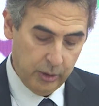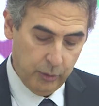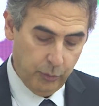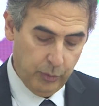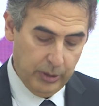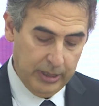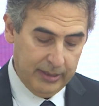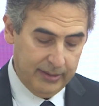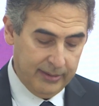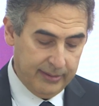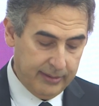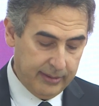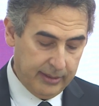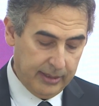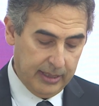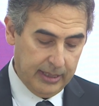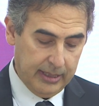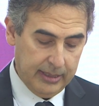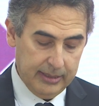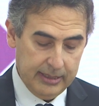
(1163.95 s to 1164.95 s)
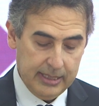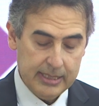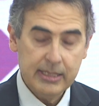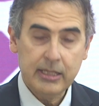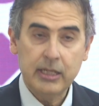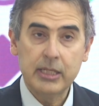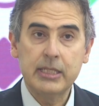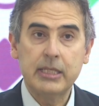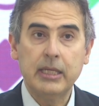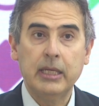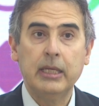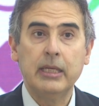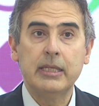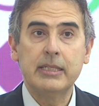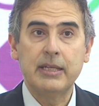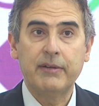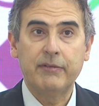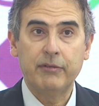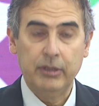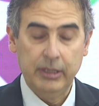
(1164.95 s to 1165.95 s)
with and discussing
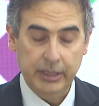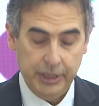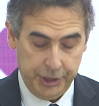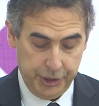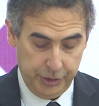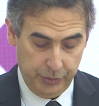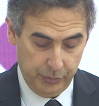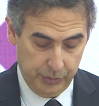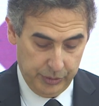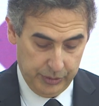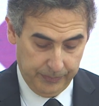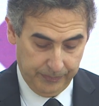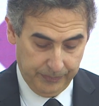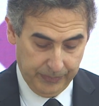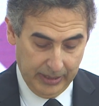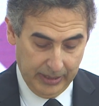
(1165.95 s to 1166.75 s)
several issues,